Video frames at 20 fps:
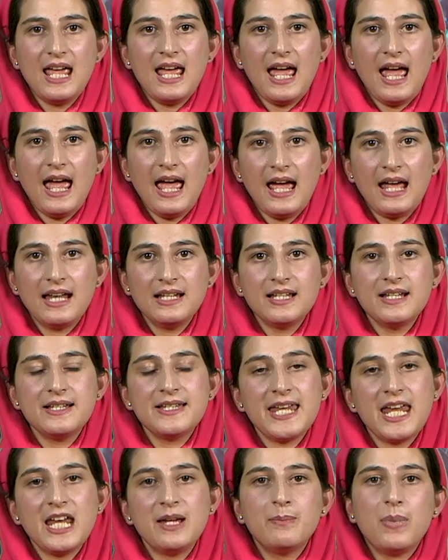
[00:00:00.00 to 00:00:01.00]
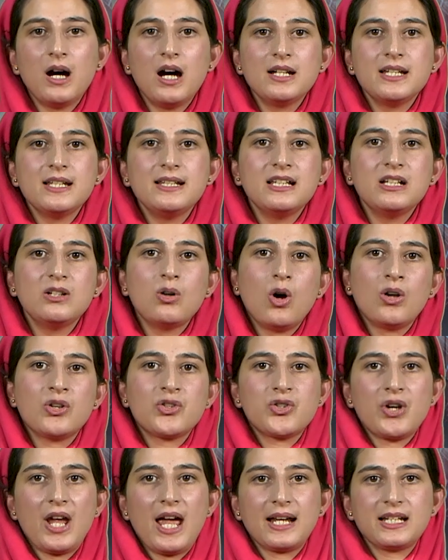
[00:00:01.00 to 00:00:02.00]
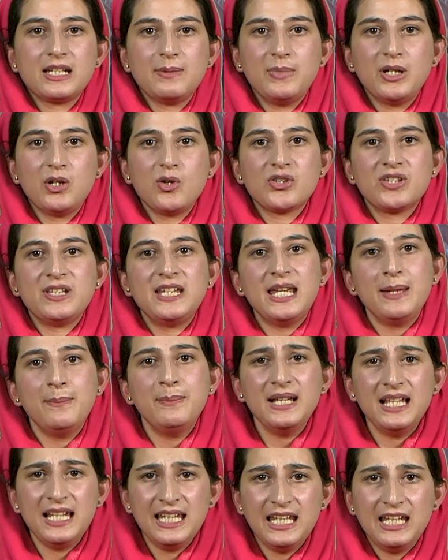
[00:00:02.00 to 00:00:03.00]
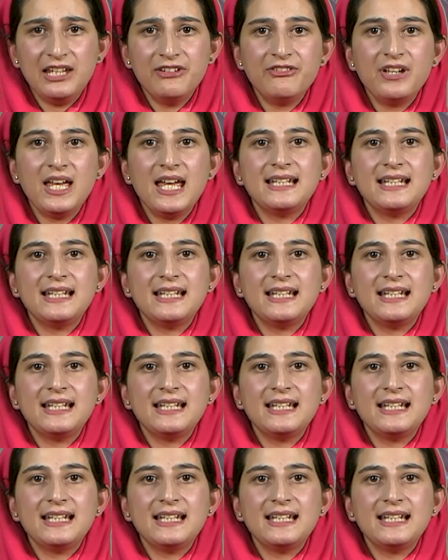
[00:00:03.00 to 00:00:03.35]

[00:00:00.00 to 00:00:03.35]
and take part in the contract because they believe